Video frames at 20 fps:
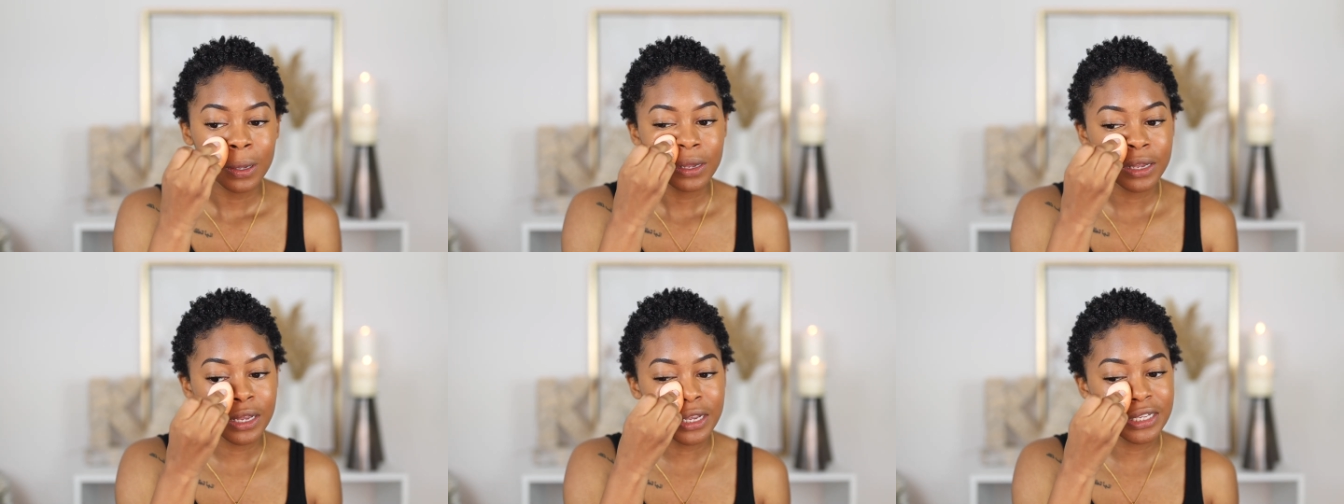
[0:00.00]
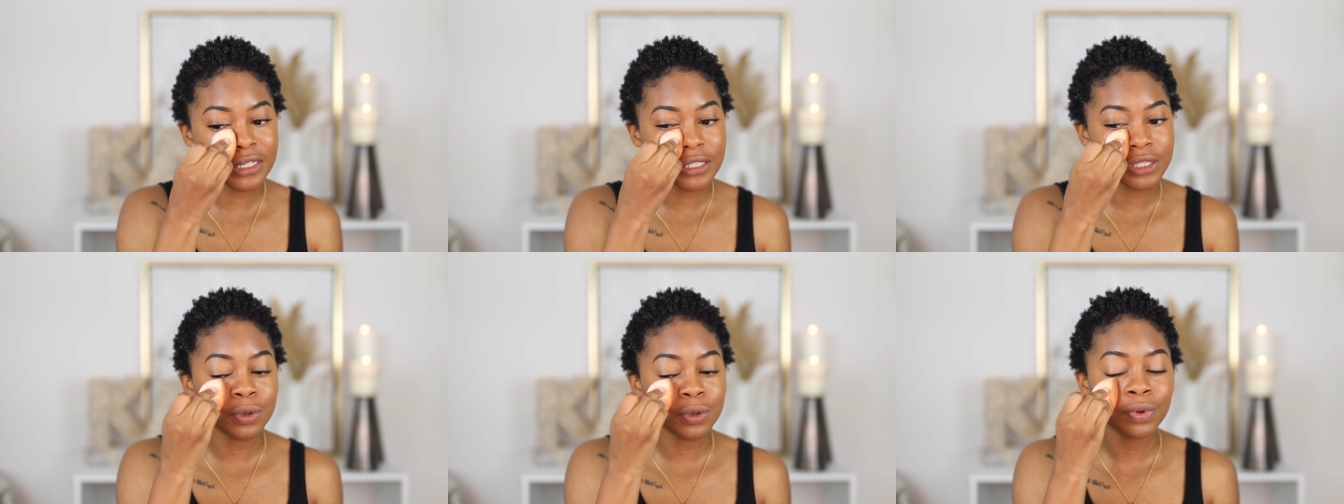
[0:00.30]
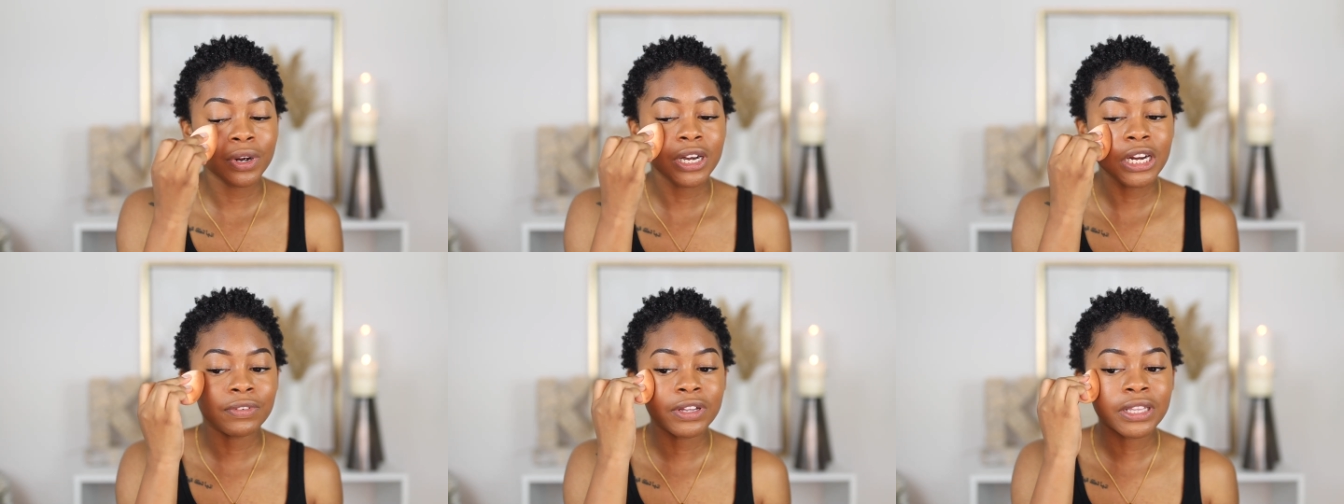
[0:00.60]
Cause you
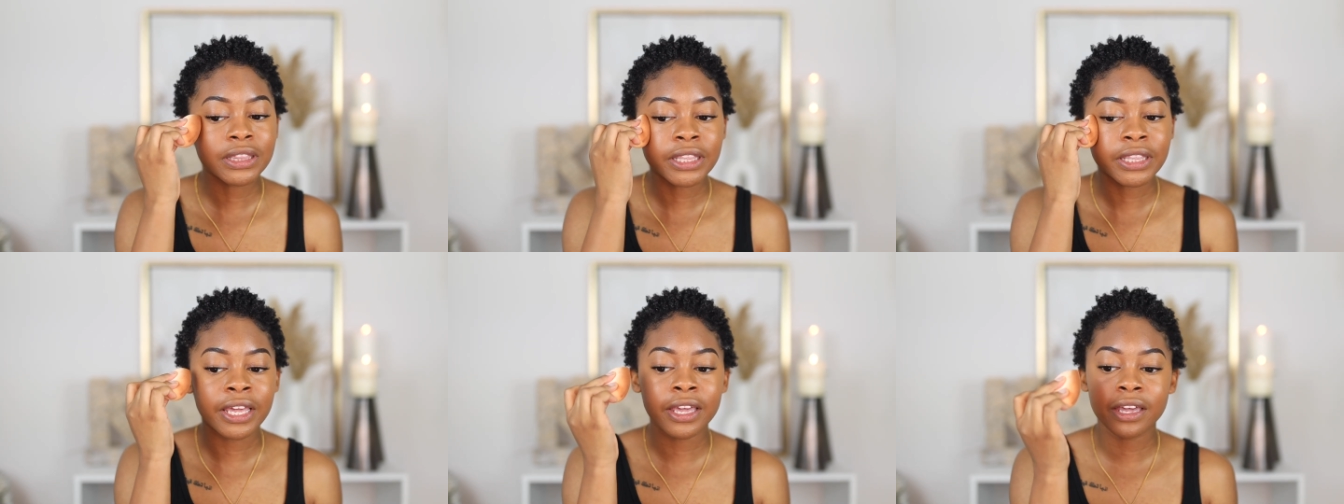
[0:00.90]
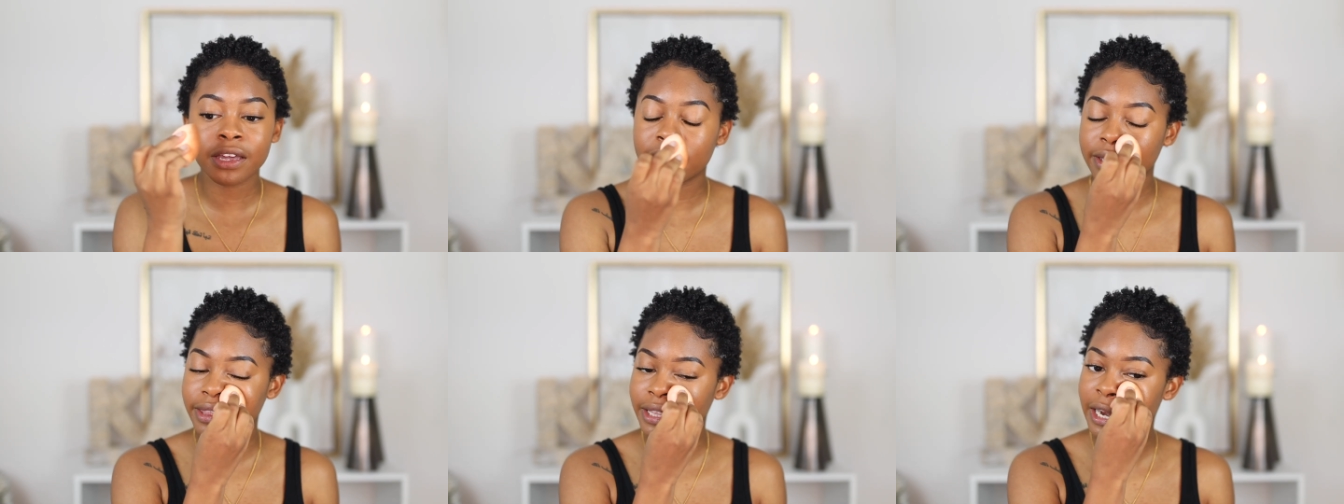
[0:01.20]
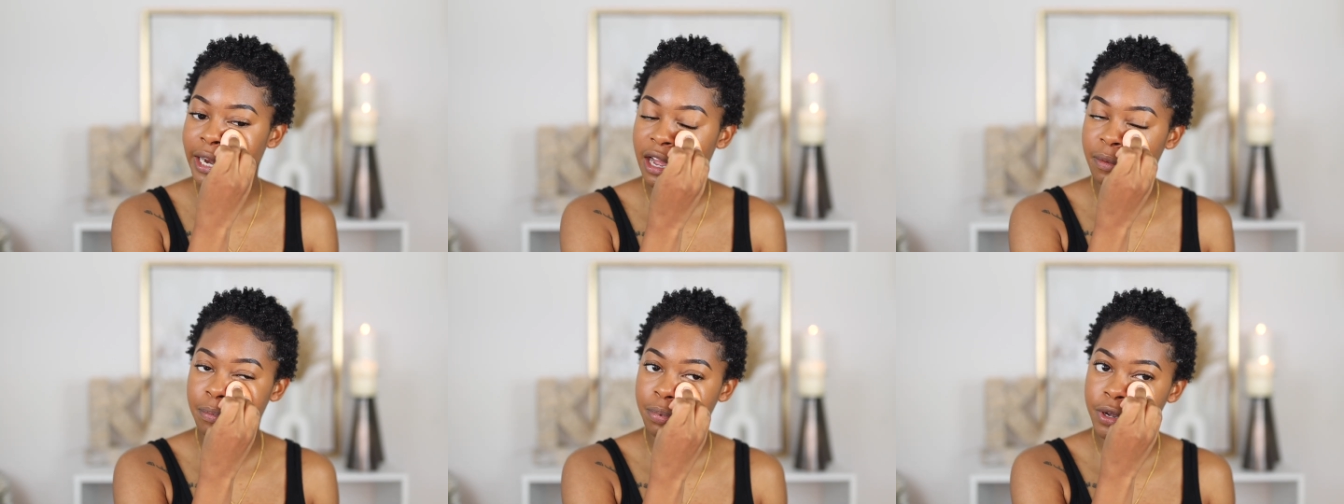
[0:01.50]
wouldn't even think
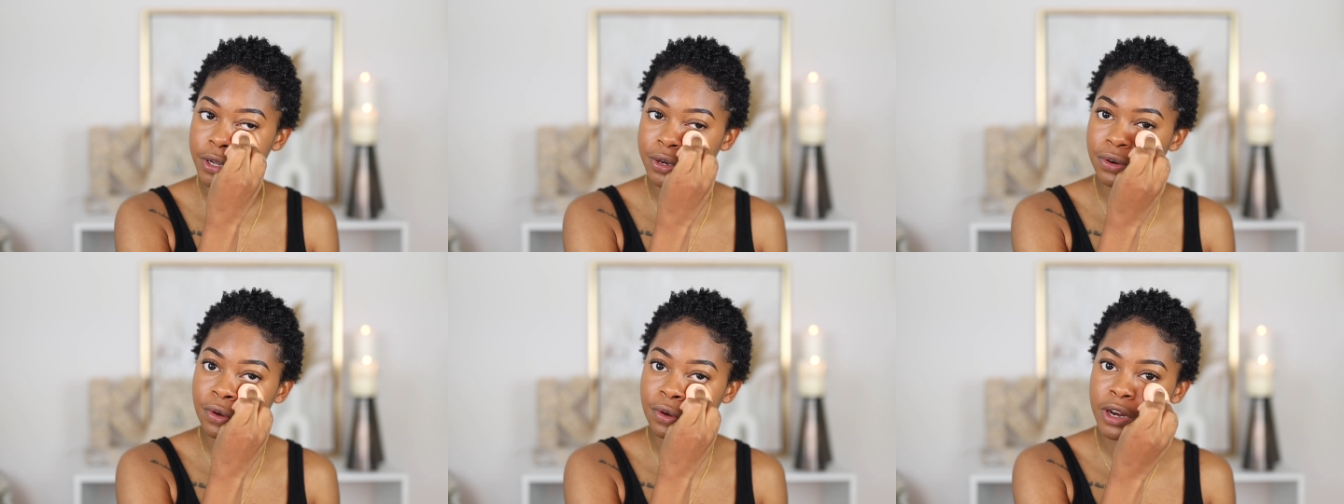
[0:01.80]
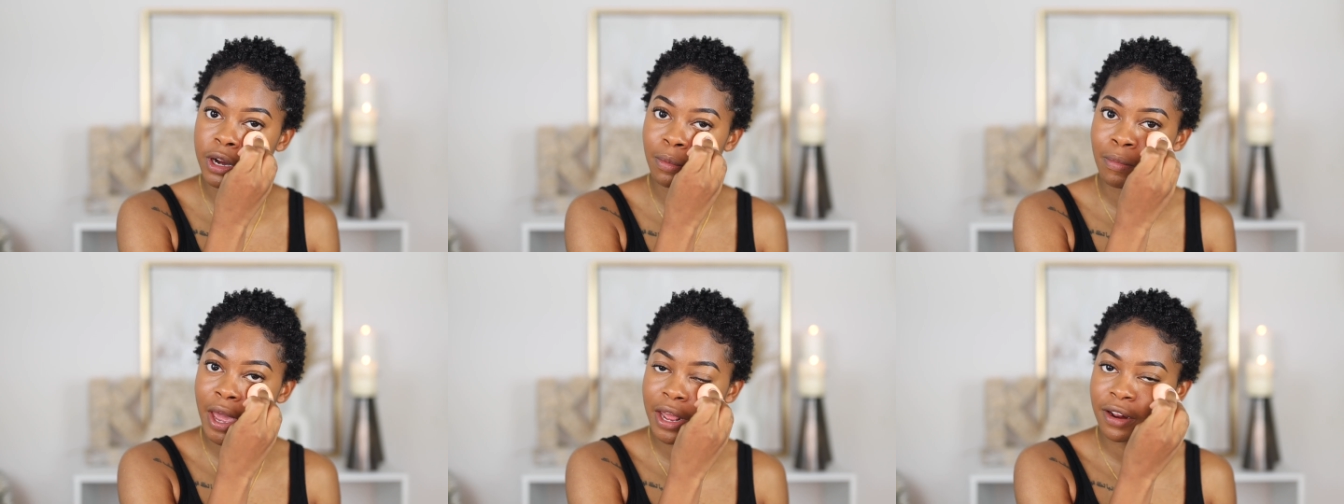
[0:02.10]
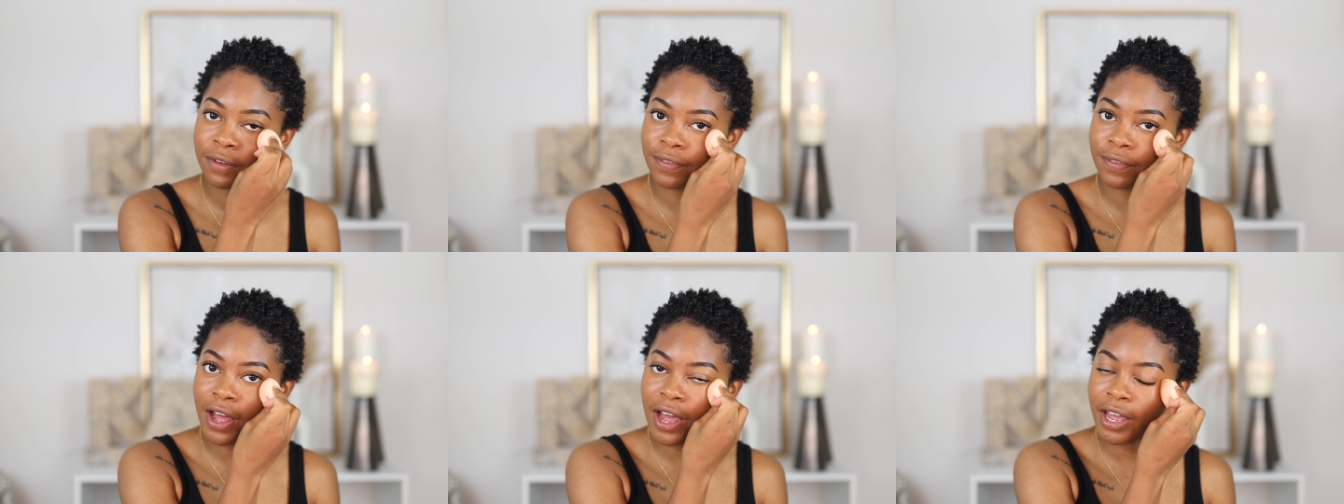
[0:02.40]
that I put on a
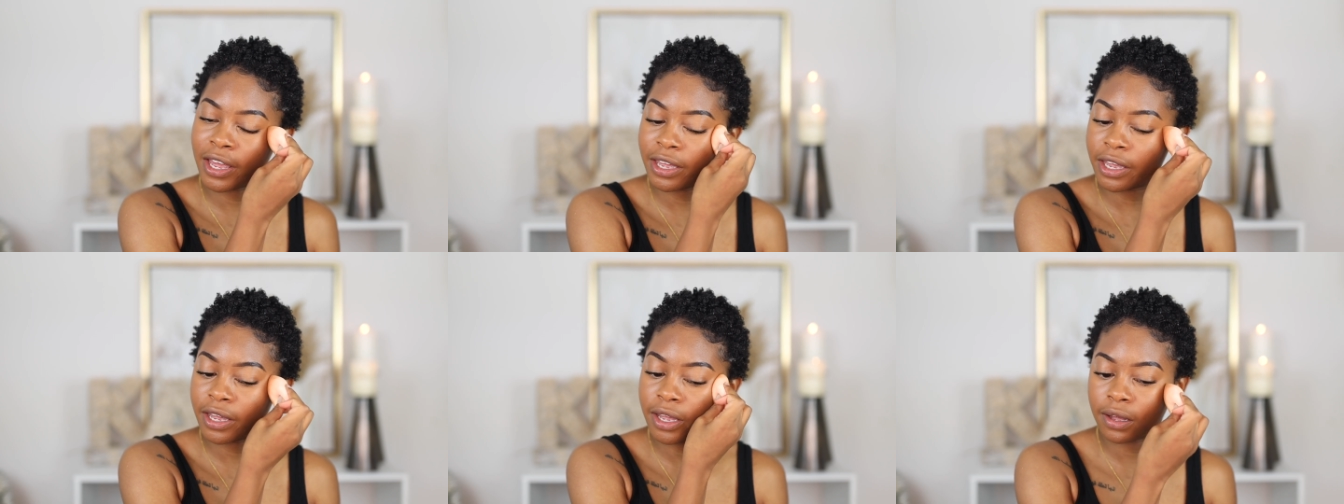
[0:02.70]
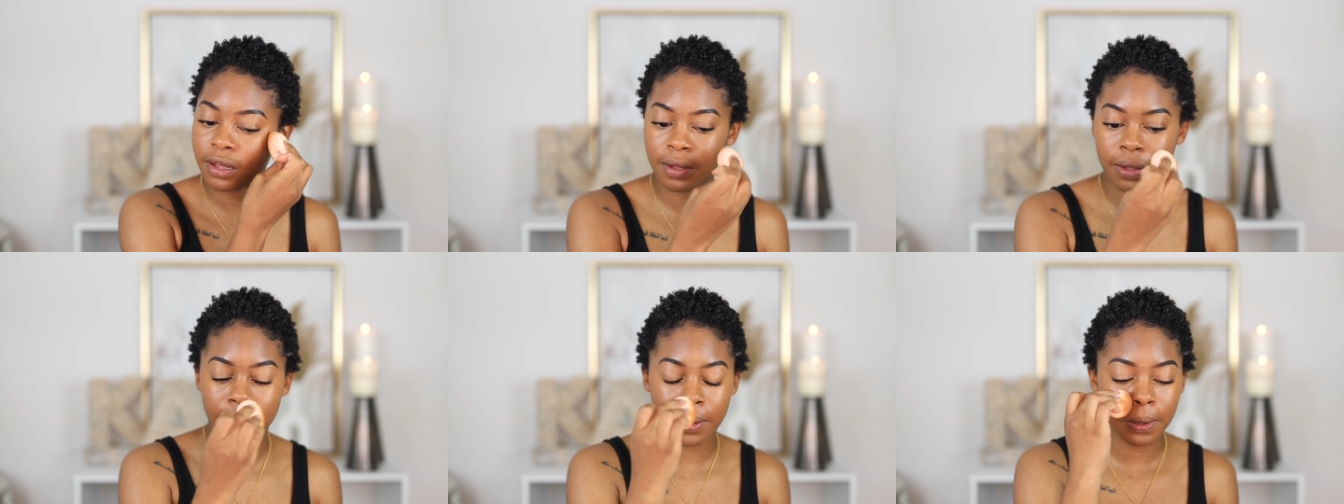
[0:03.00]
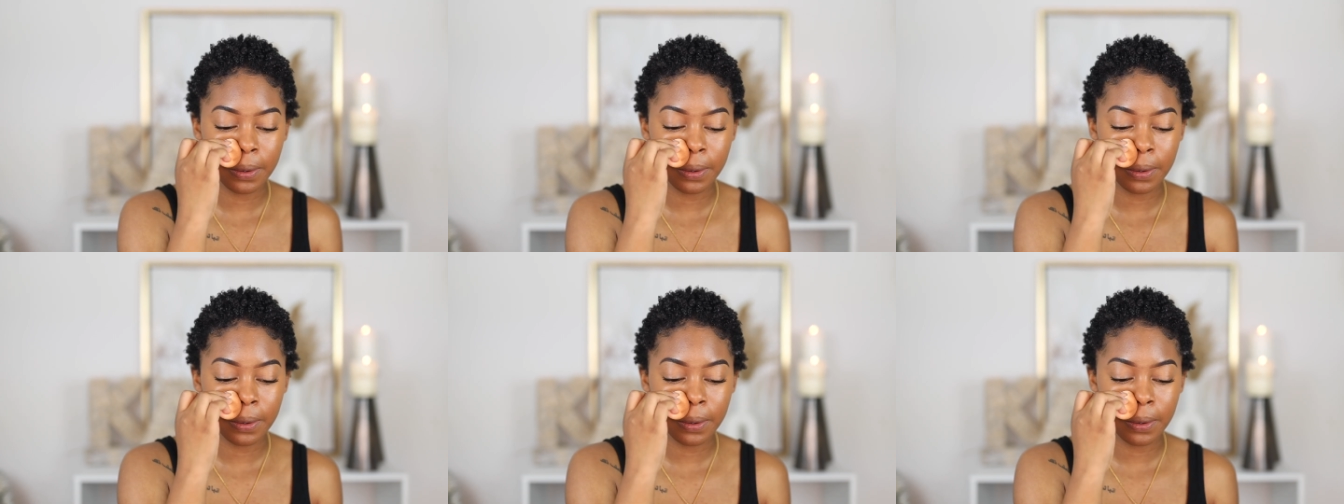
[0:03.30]
mattifying